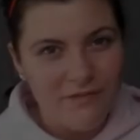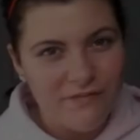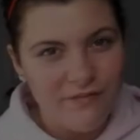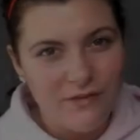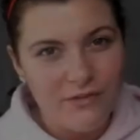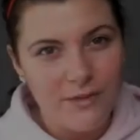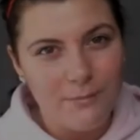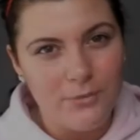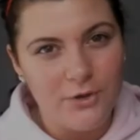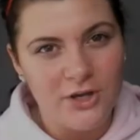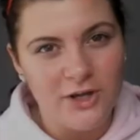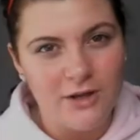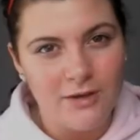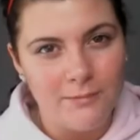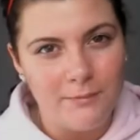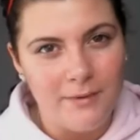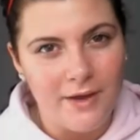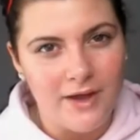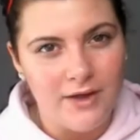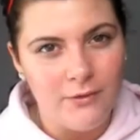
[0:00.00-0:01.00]
feel that putting
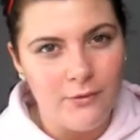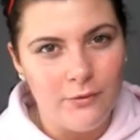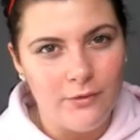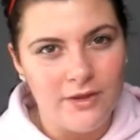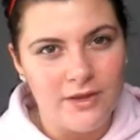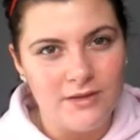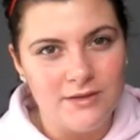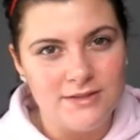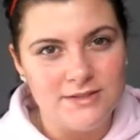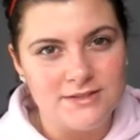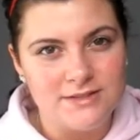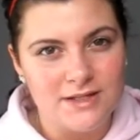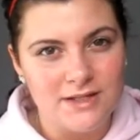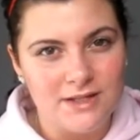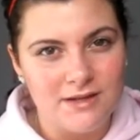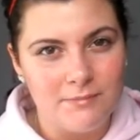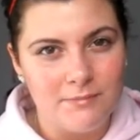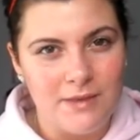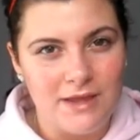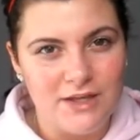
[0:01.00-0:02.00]
on bio oil is going
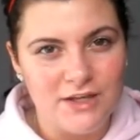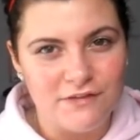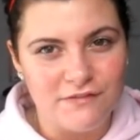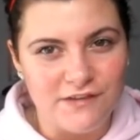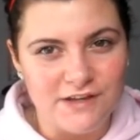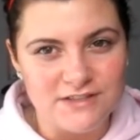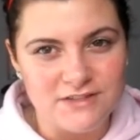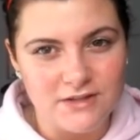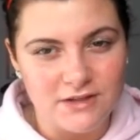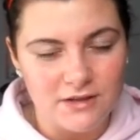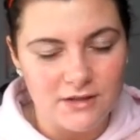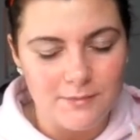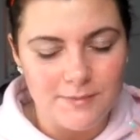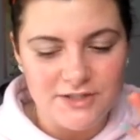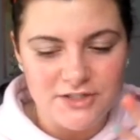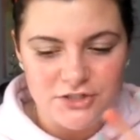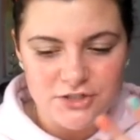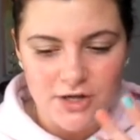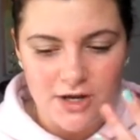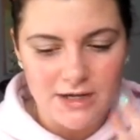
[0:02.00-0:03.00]
to make your face look a little
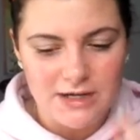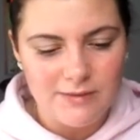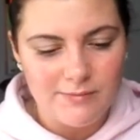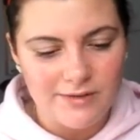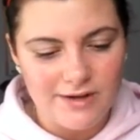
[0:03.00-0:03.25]
bit shiny,